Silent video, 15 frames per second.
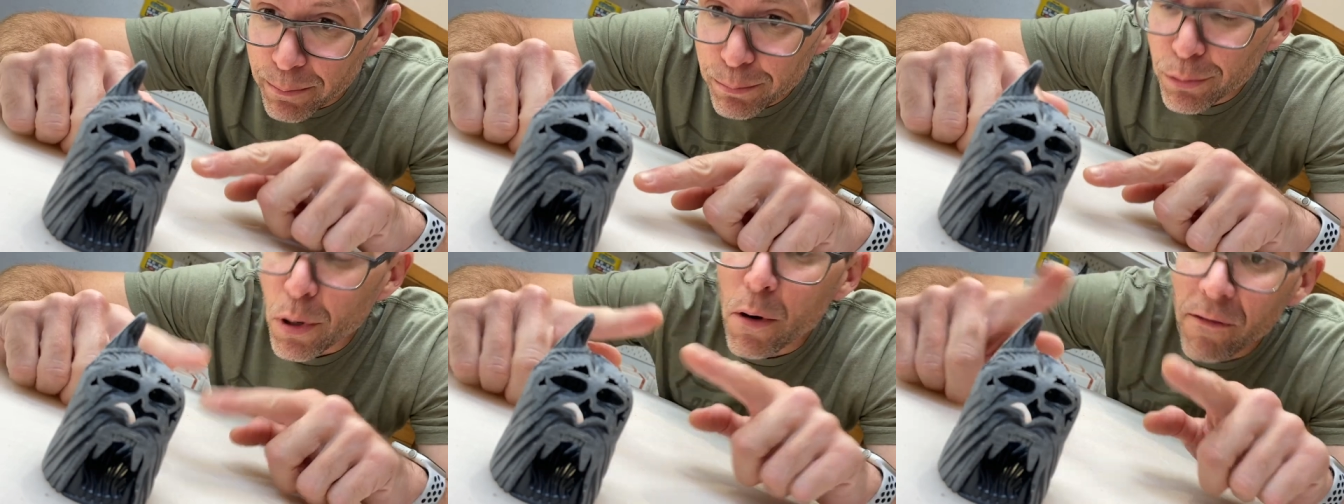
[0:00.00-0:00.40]

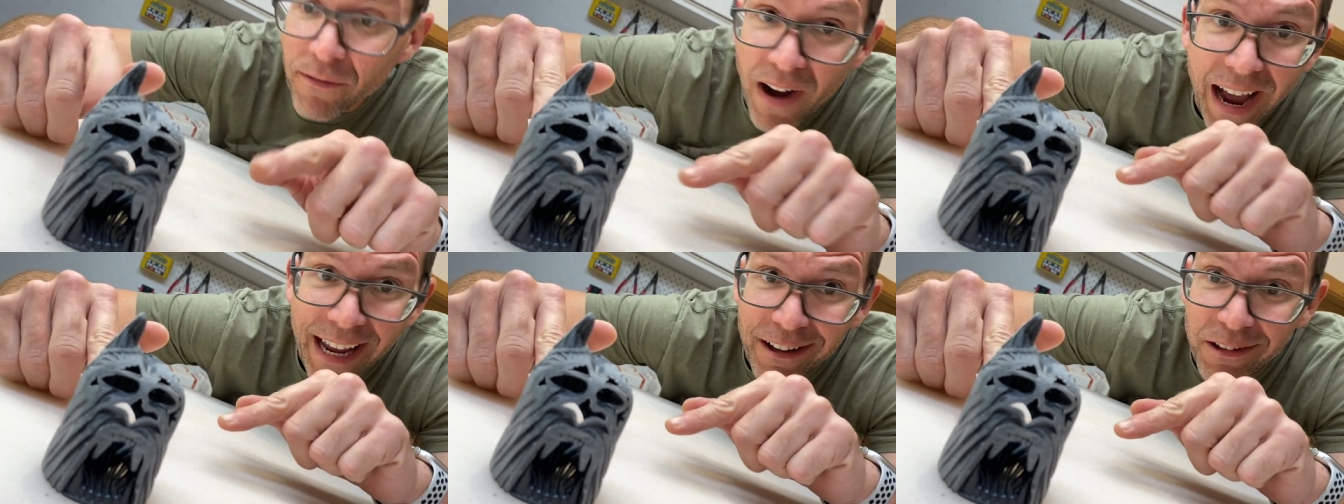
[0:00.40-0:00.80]

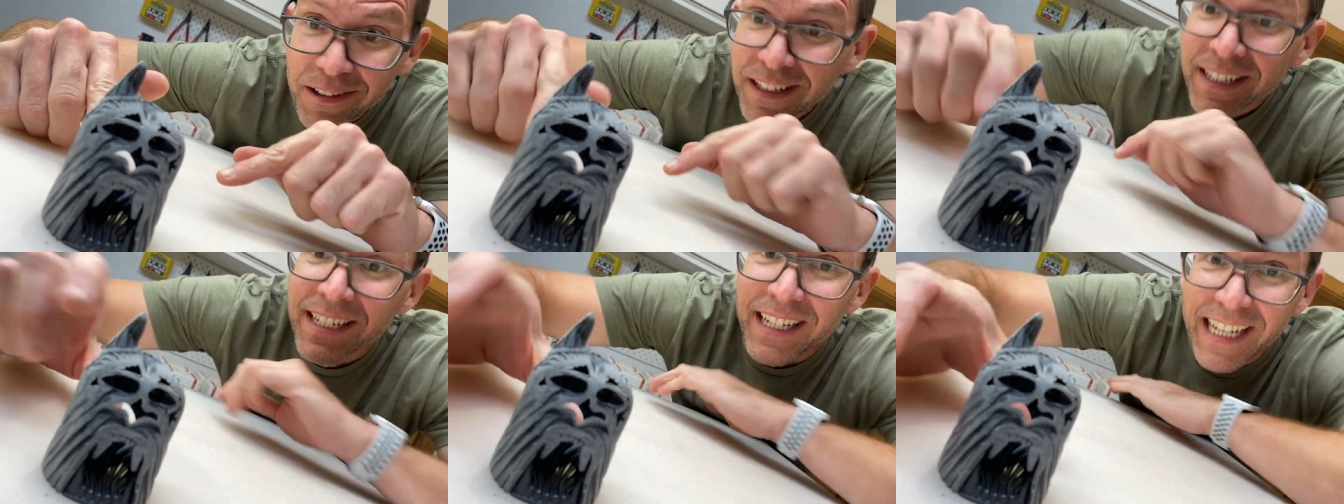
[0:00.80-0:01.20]
profile
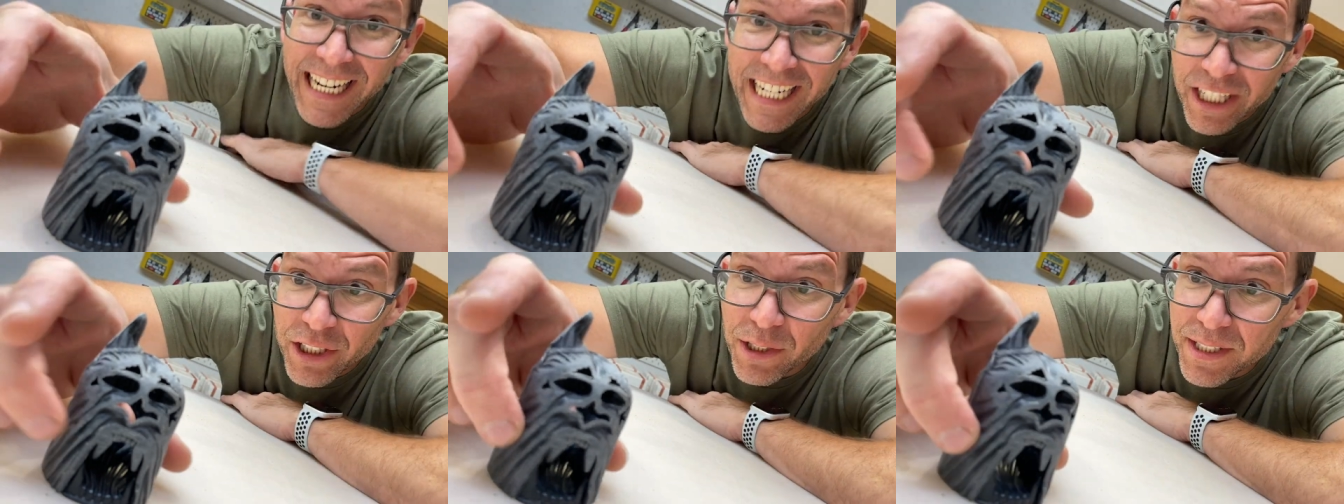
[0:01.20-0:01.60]
in
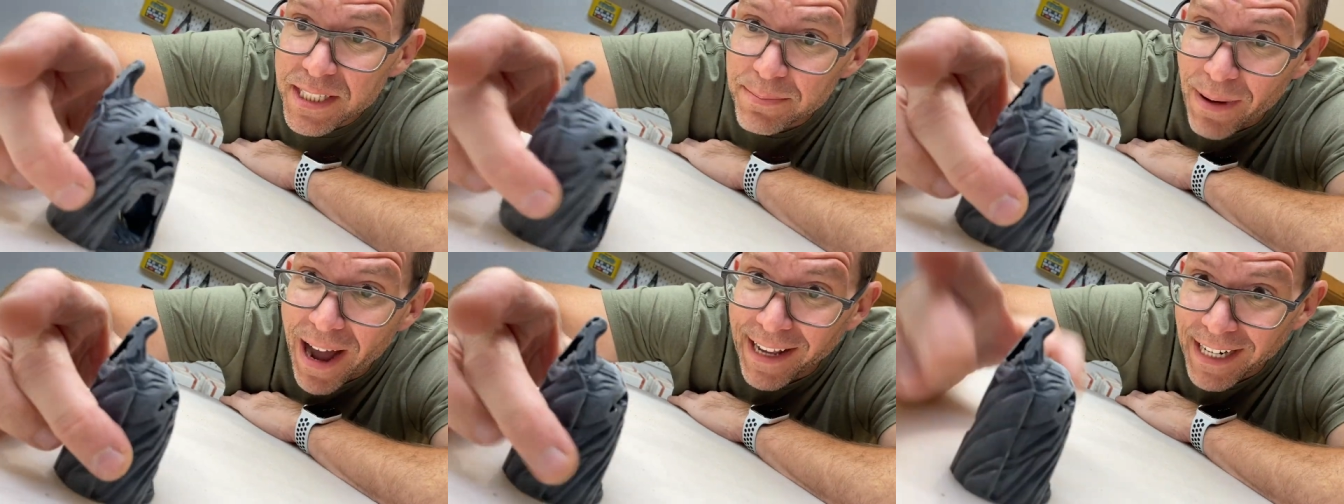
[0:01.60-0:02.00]
a good
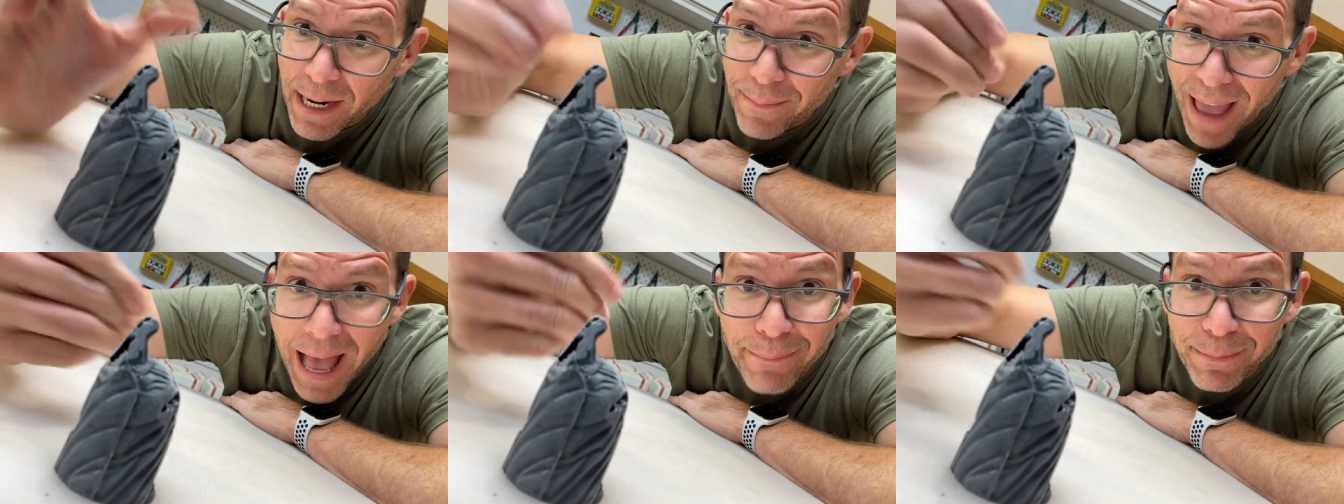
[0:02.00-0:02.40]
spot. I'm
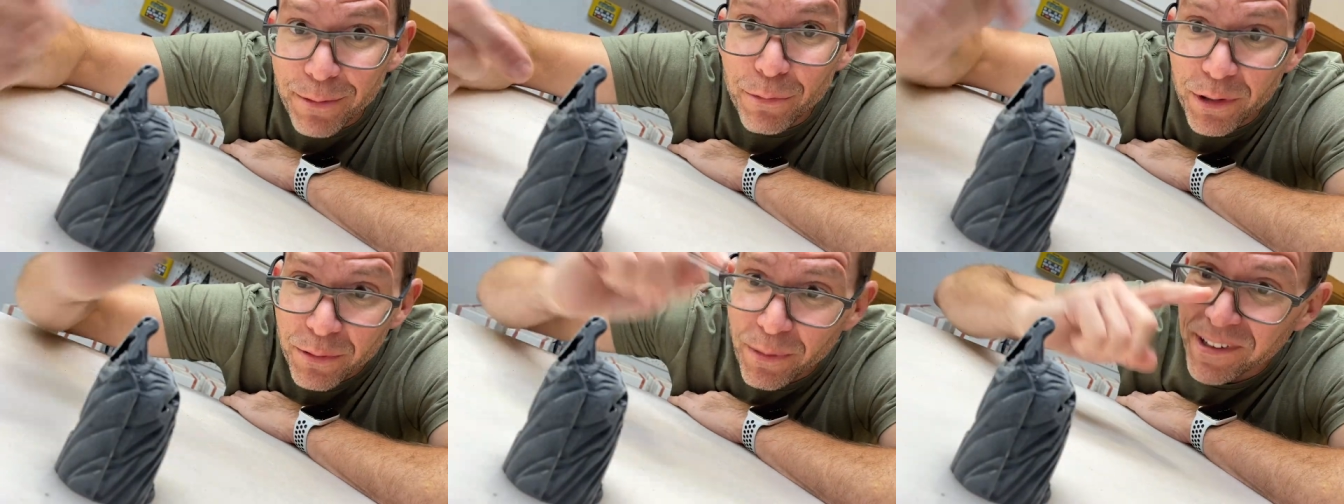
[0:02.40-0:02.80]
happy
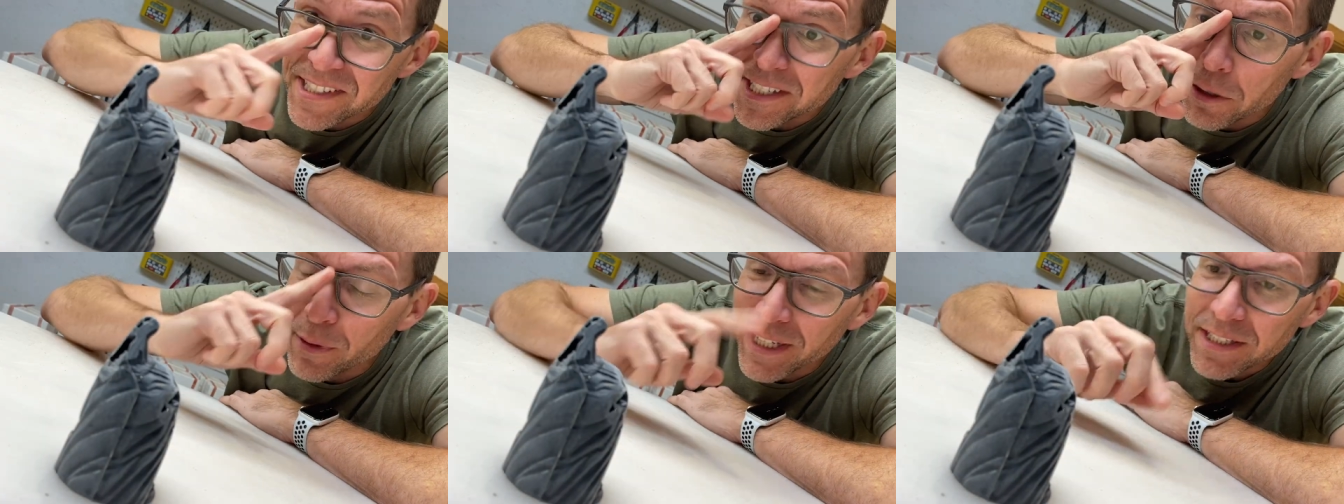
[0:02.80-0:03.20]
with where it's
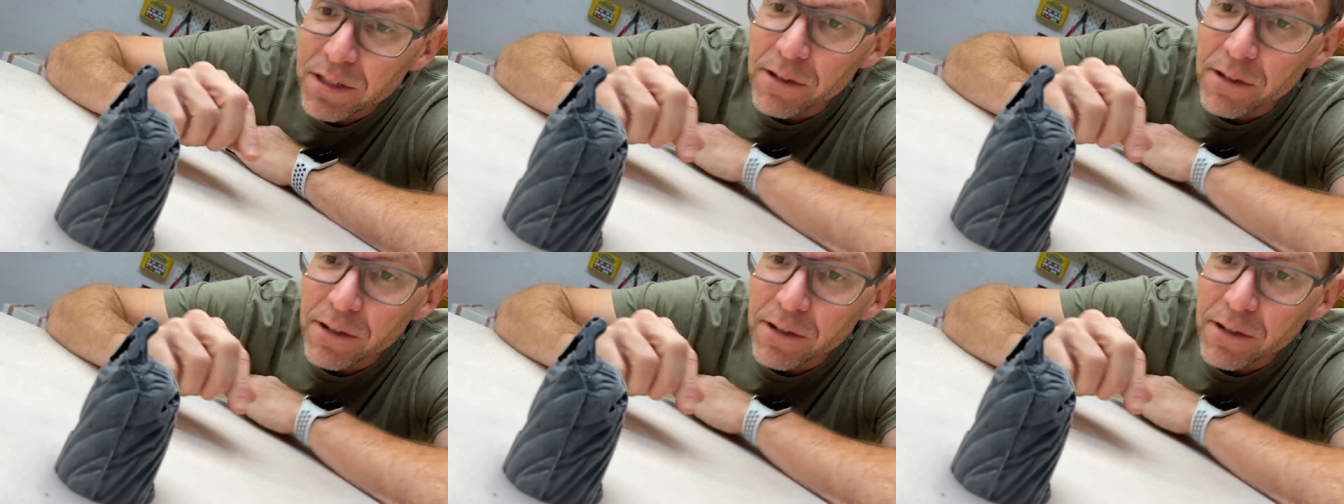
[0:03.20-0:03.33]
going so